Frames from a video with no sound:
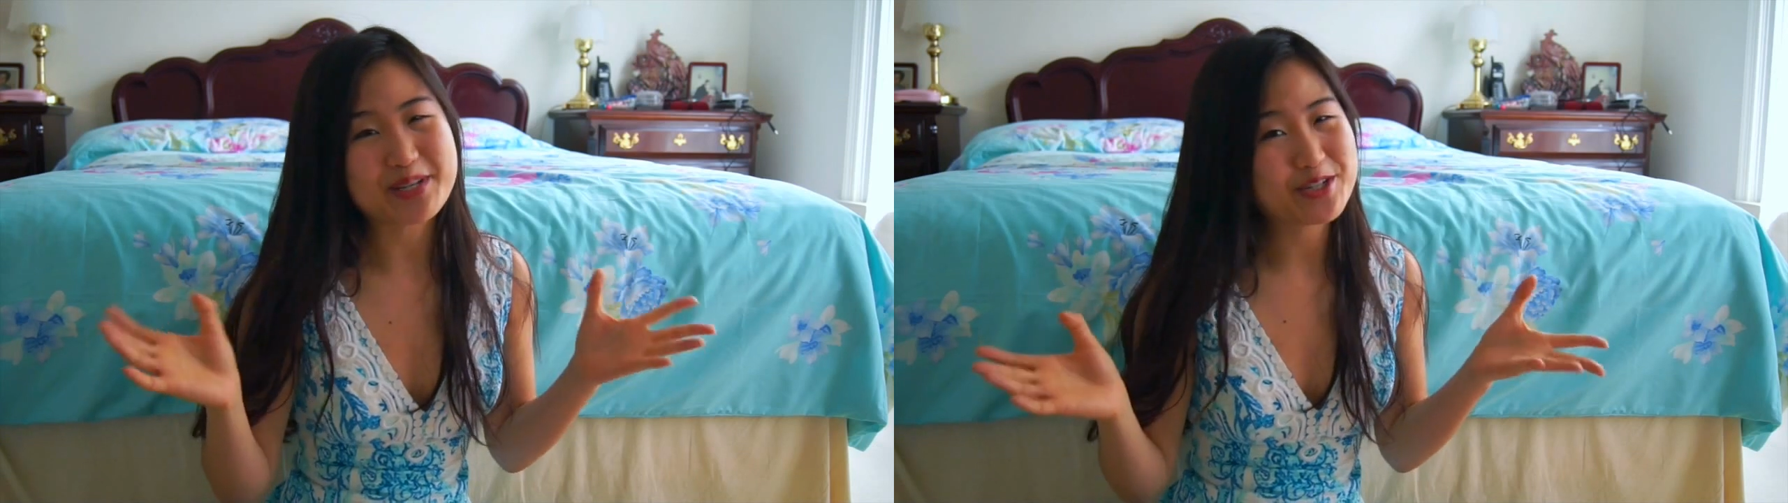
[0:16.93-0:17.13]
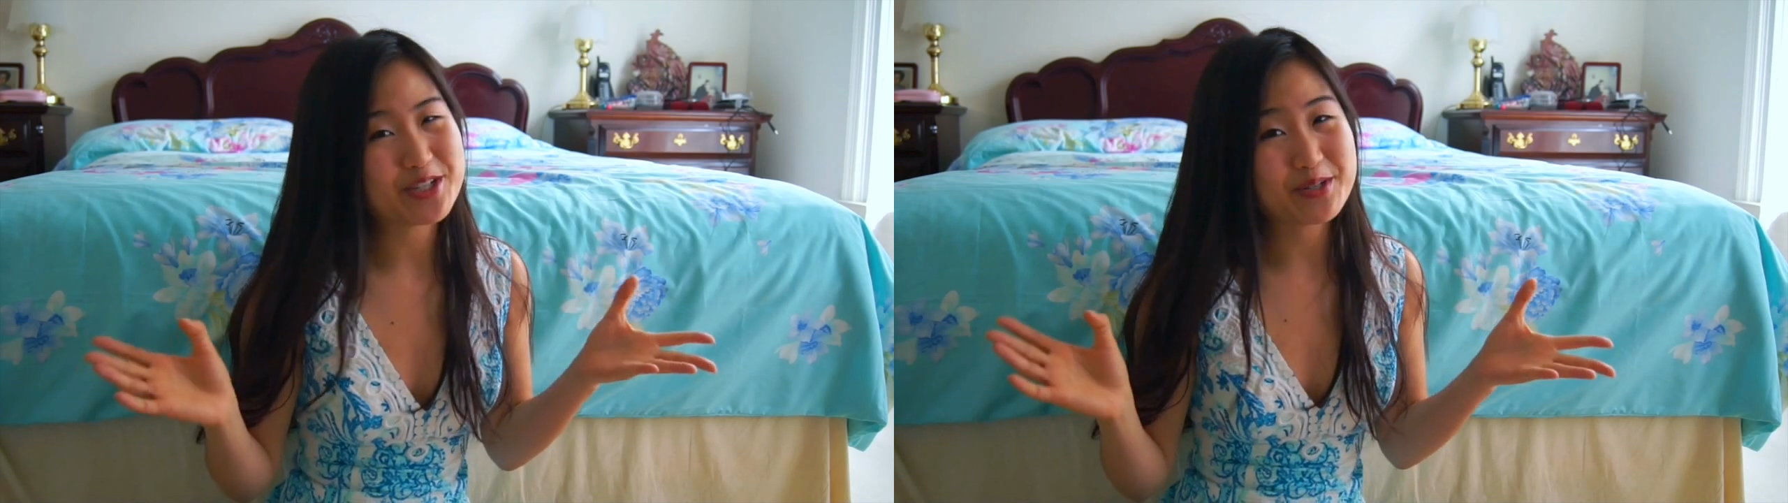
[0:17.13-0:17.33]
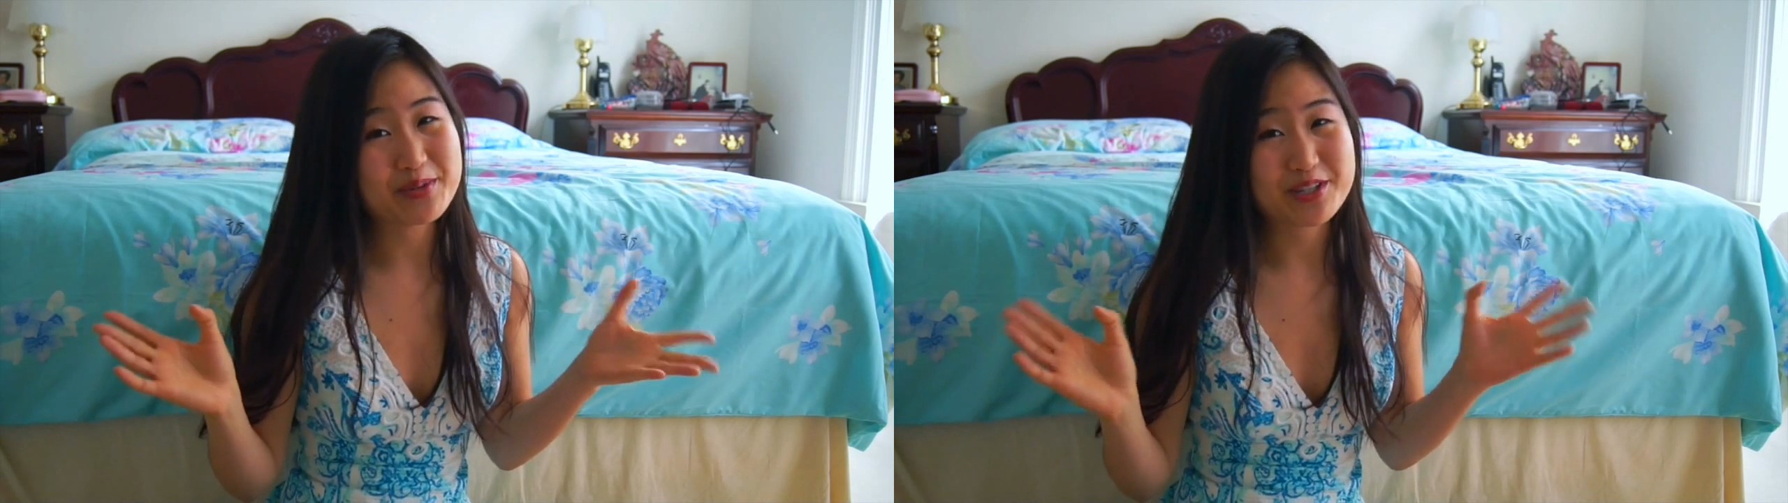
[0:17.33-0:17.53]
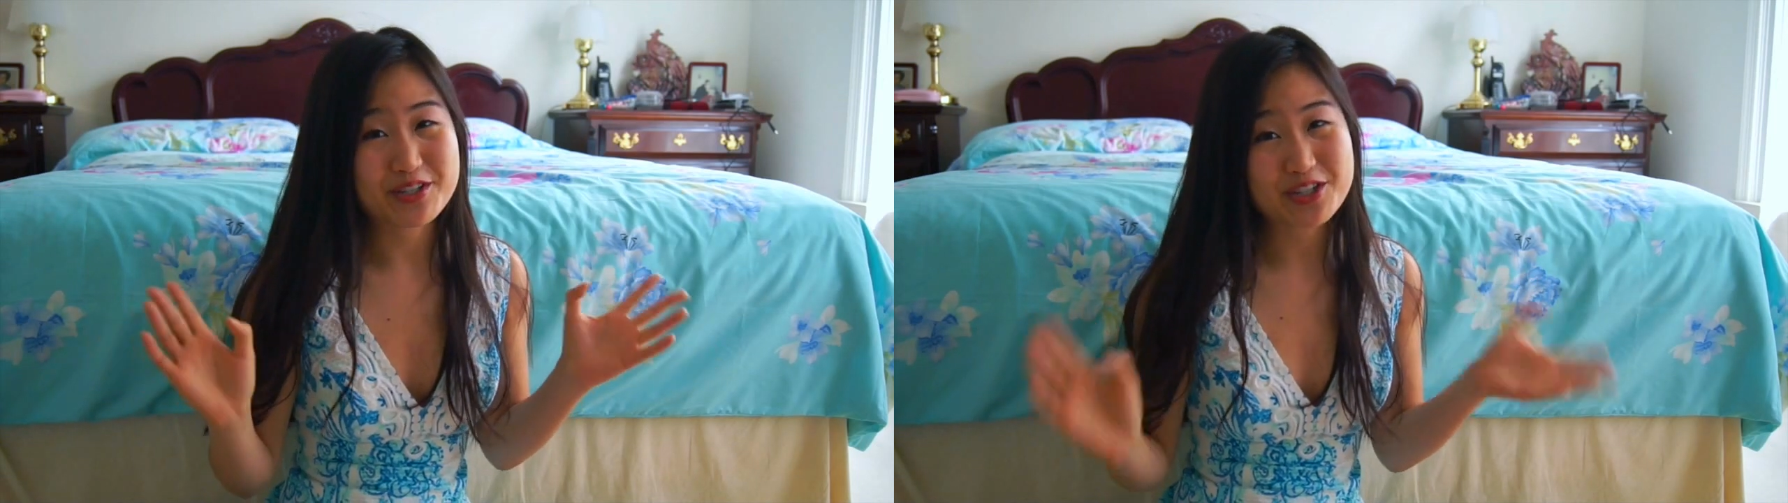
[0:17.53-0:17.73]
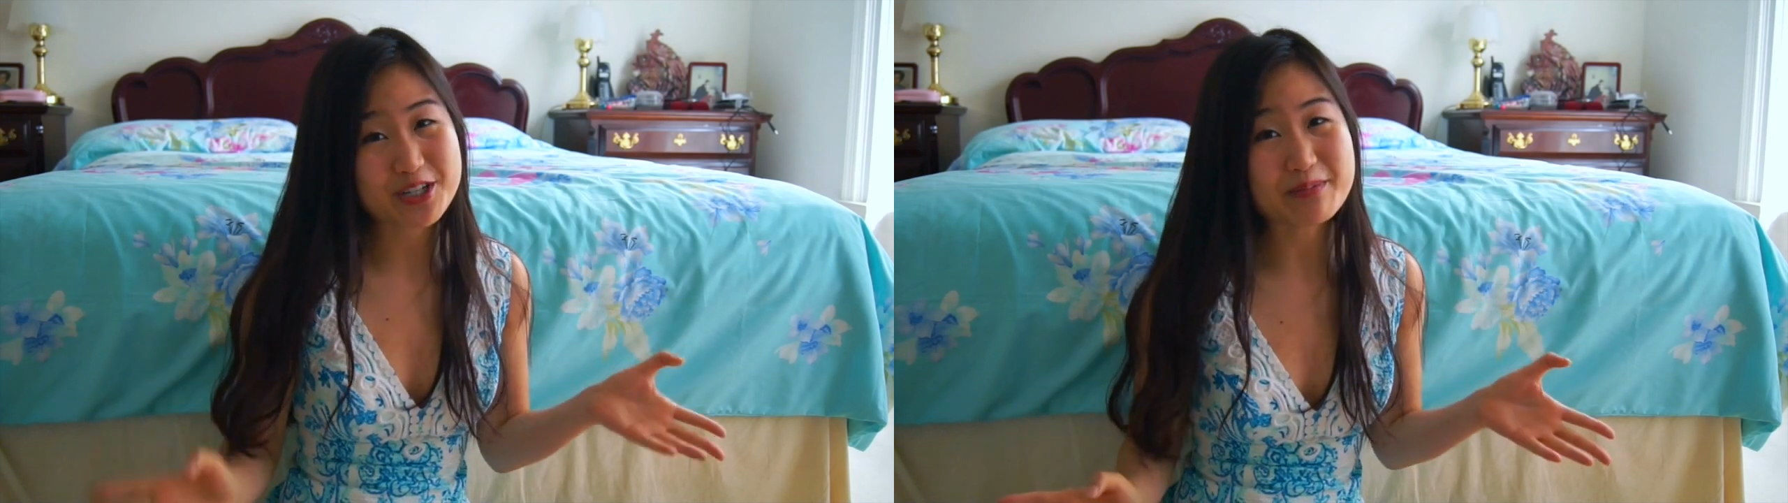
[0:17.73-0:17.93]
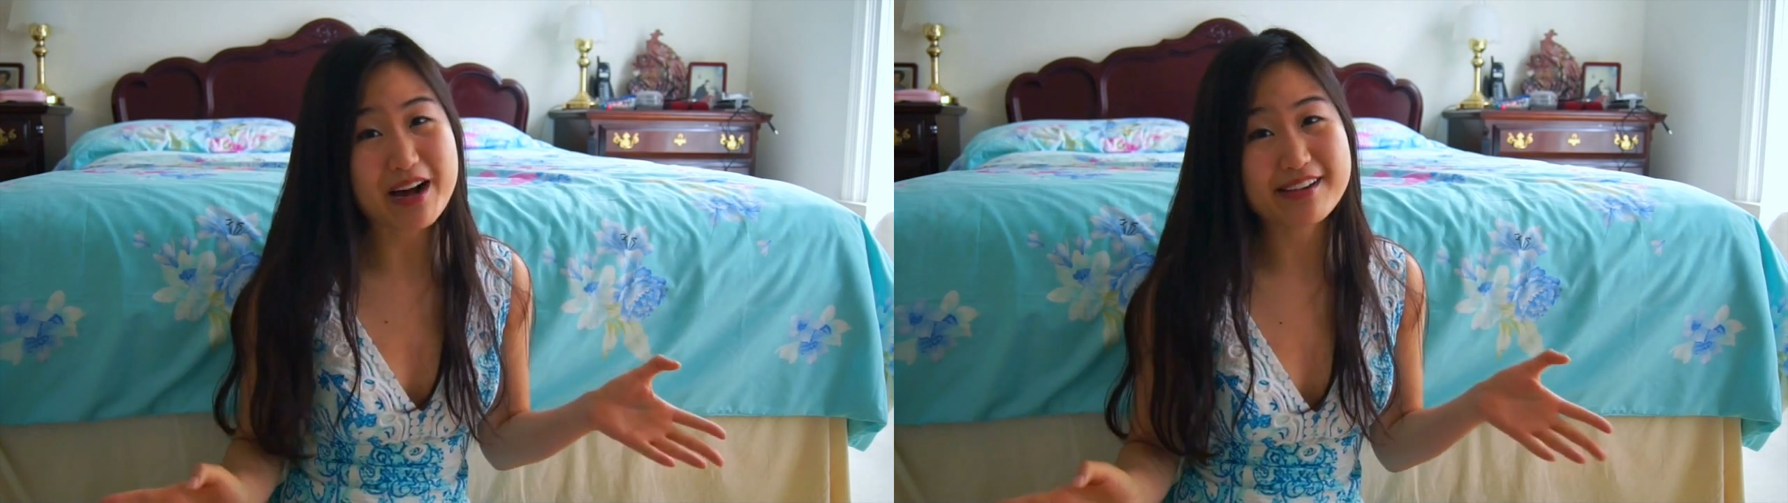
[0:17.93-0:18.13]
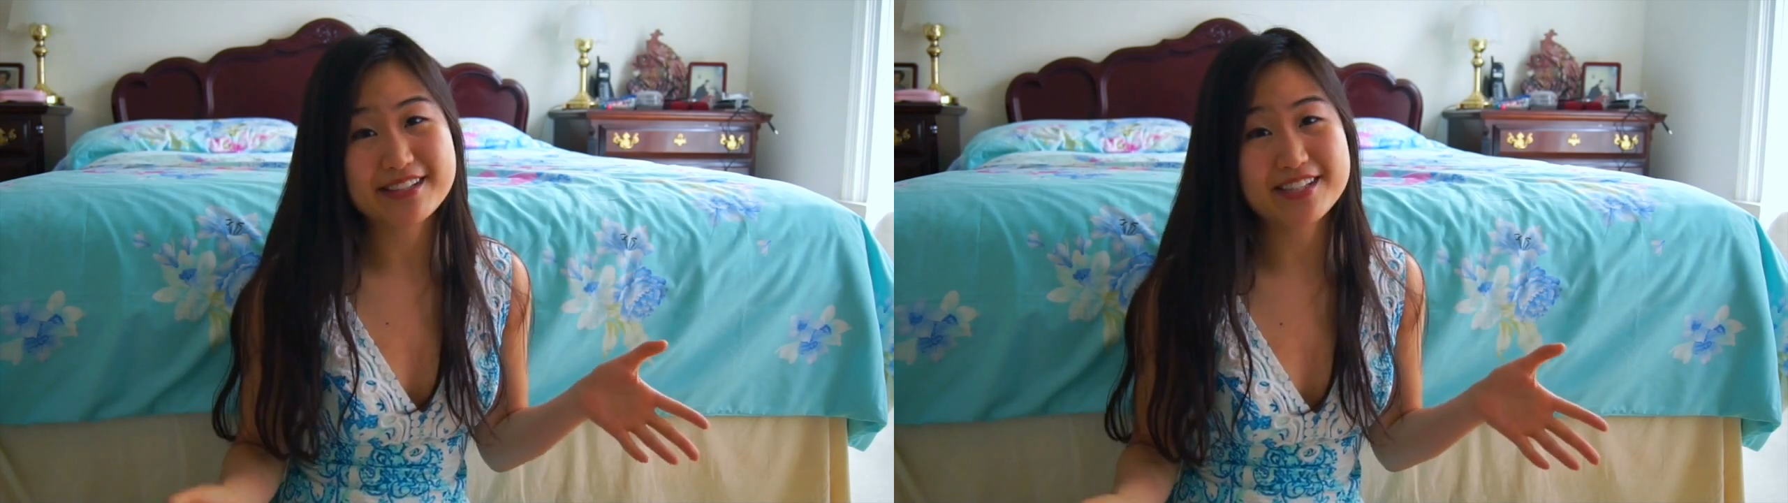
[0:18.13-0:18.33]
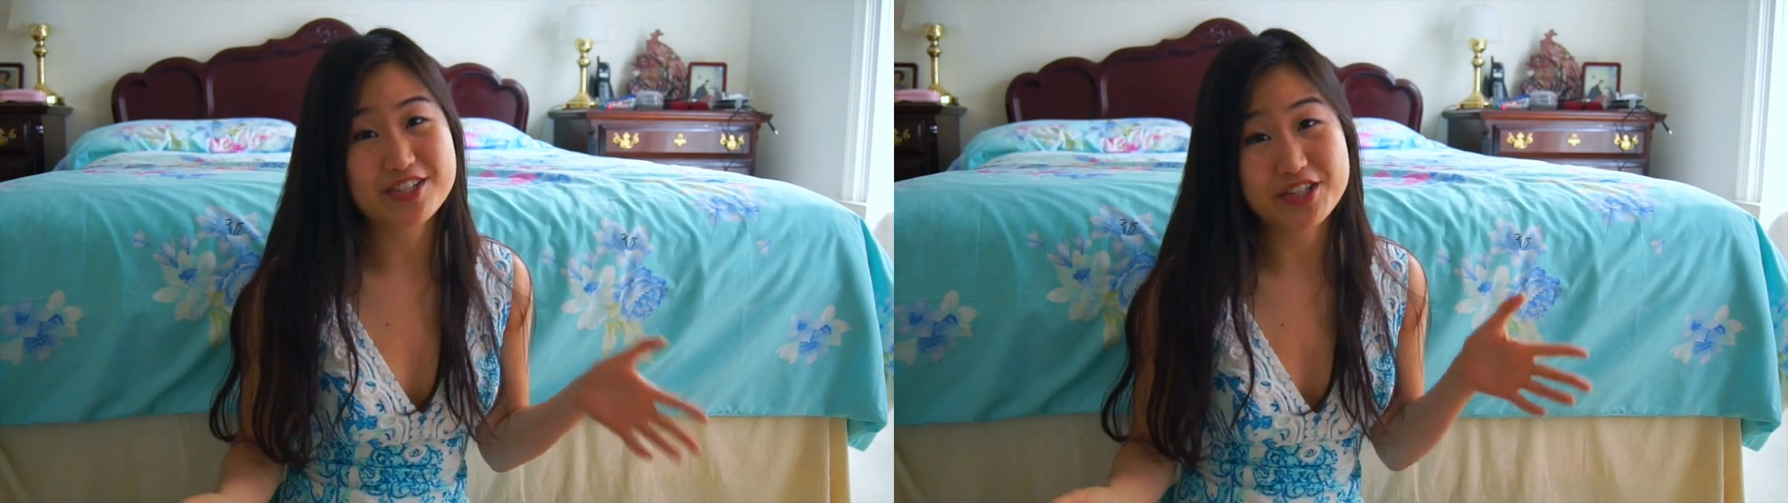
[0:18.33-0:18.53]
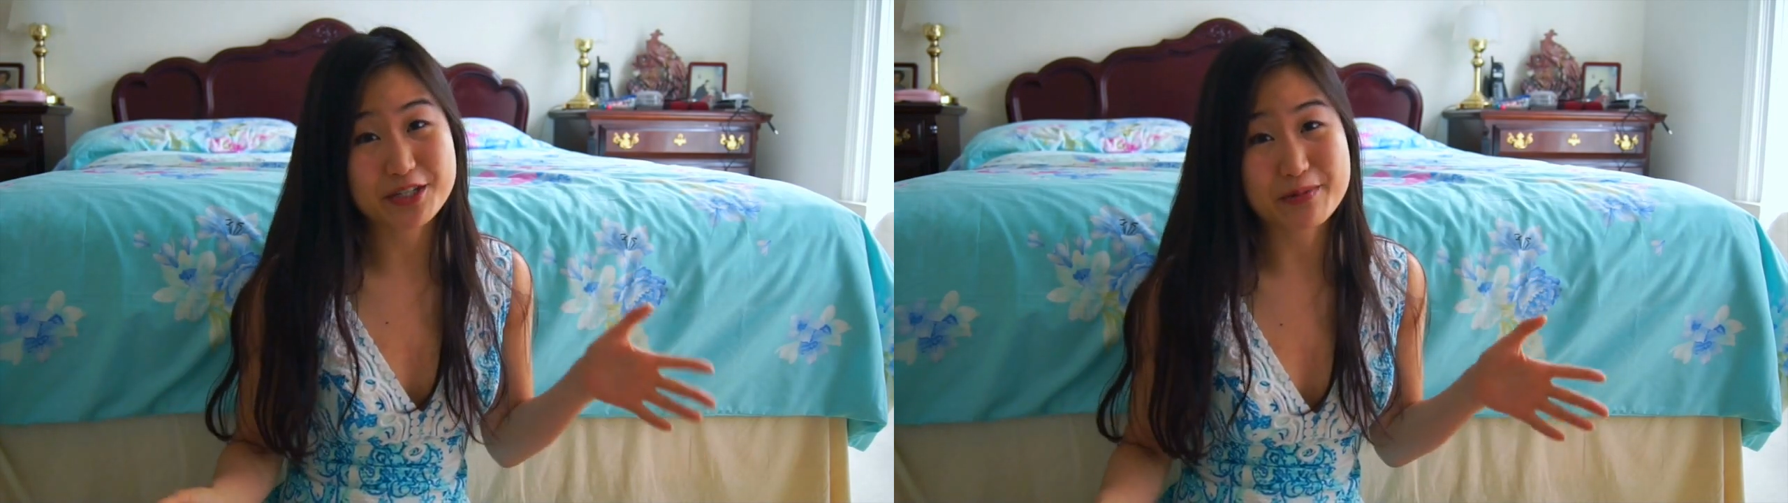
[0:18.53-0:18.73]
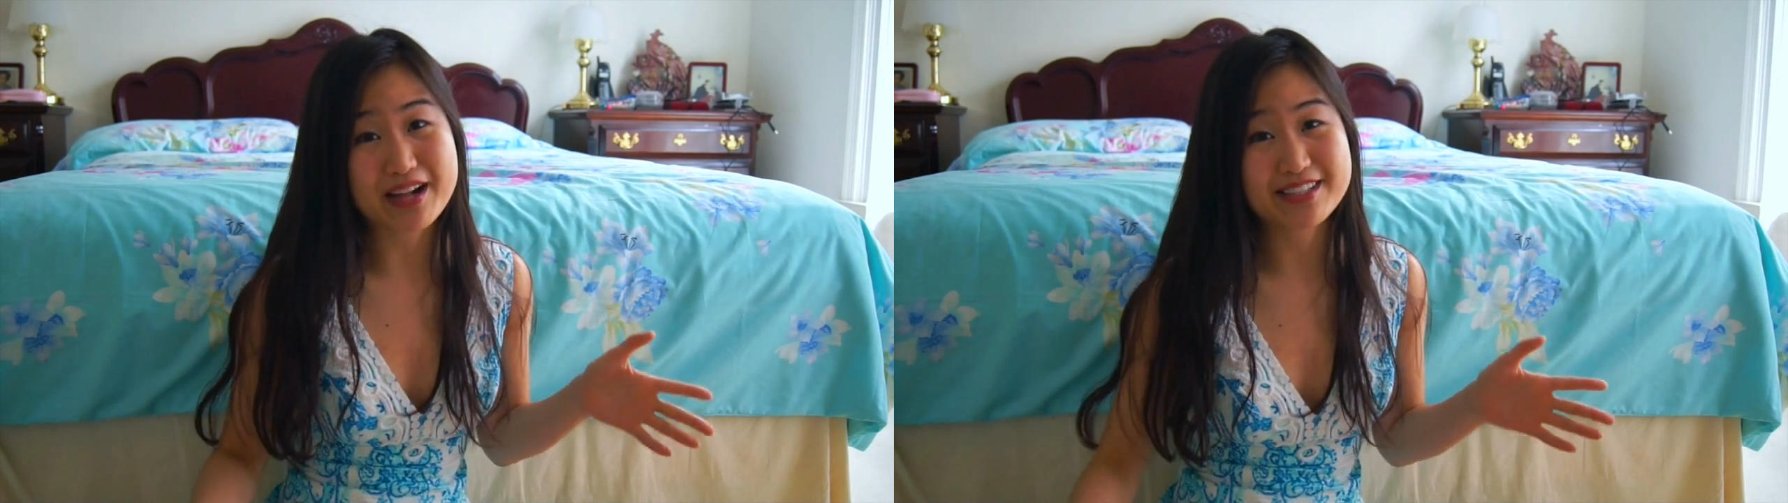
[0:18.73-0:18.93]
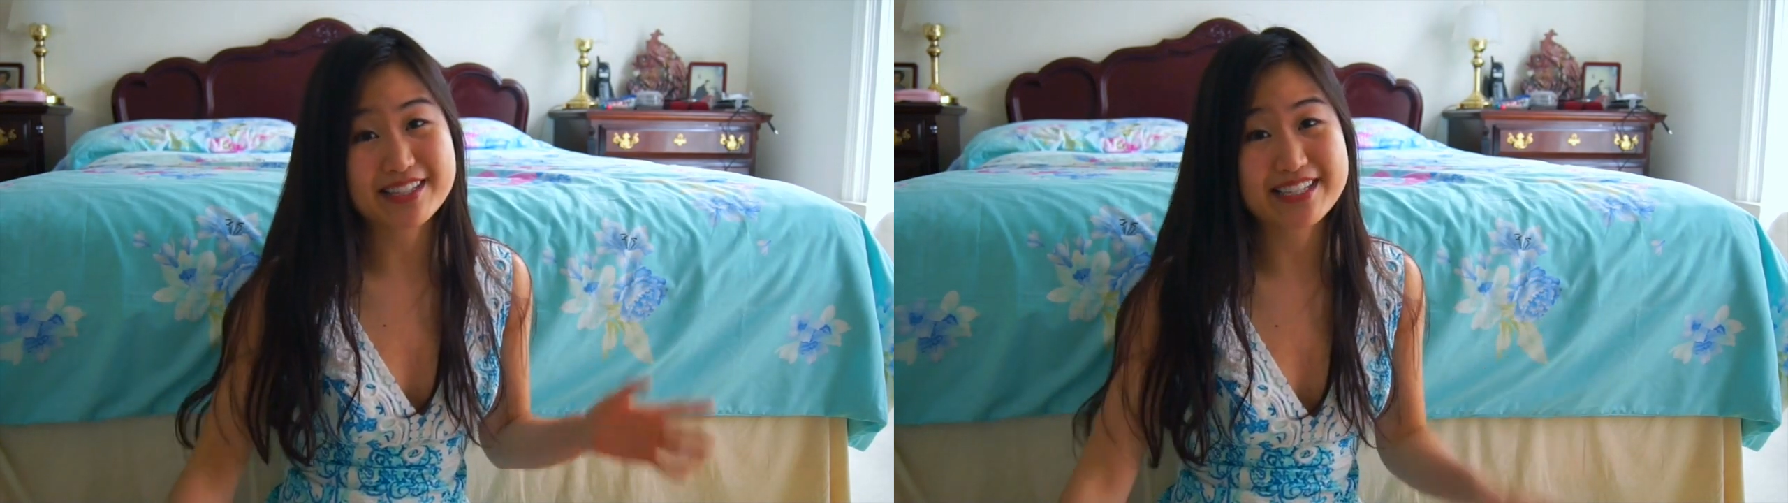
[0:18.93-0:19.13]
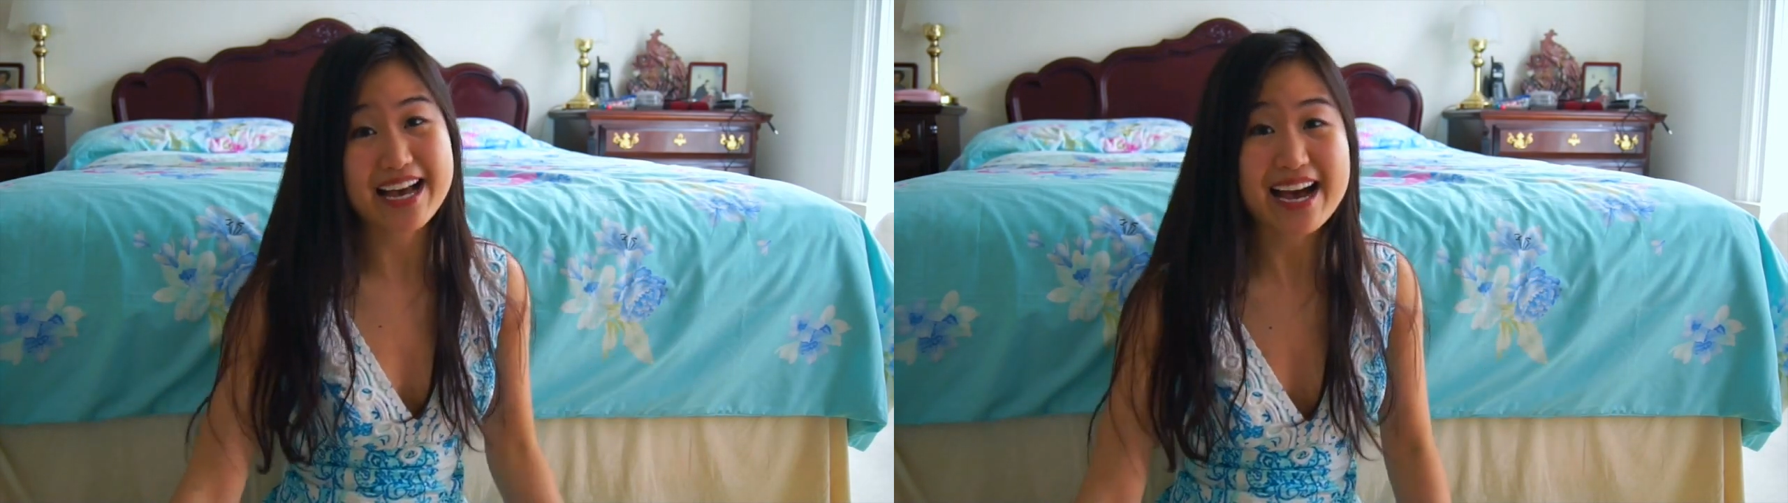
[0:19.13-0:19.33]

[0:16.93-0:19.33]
issue with the return policy, exchange policy,